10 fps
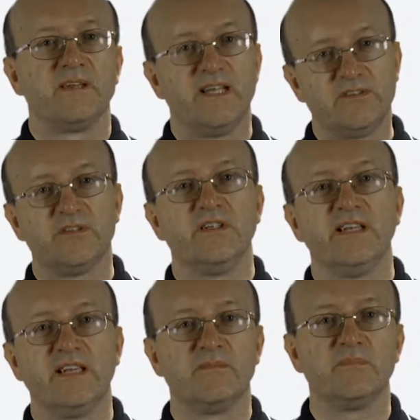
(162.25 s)
interested
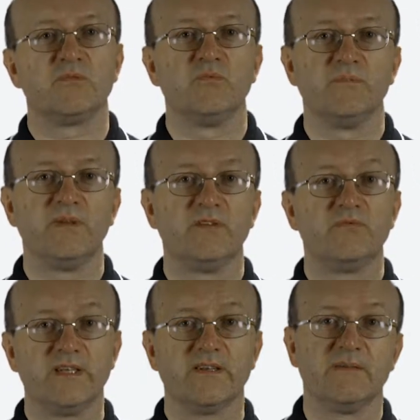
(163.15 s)
in numbers would be the
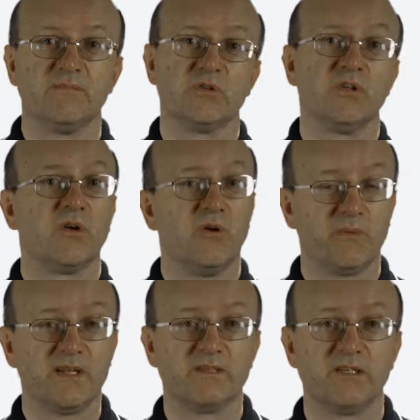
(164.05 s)
real numbers and the
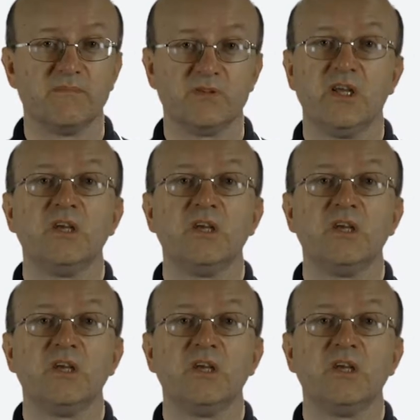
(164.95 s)
complex numbers,